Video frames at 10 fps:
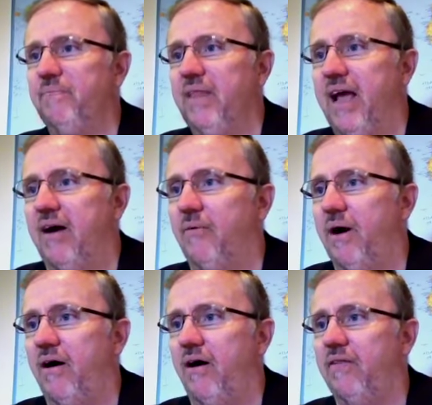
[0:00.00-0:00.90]
Now,
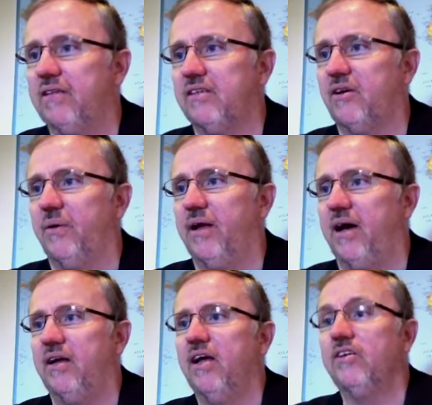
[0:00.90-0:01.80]
while all this is going
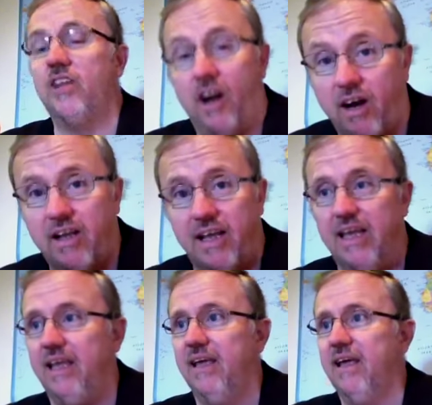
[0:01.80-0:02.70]
on,
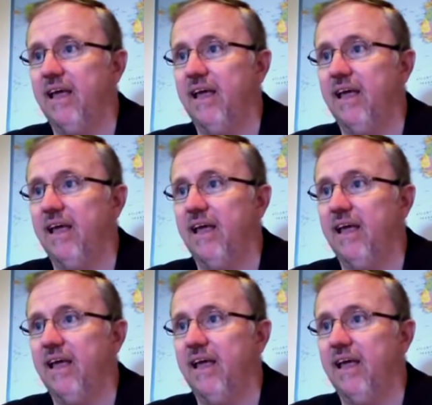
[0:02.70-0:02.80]
Turkey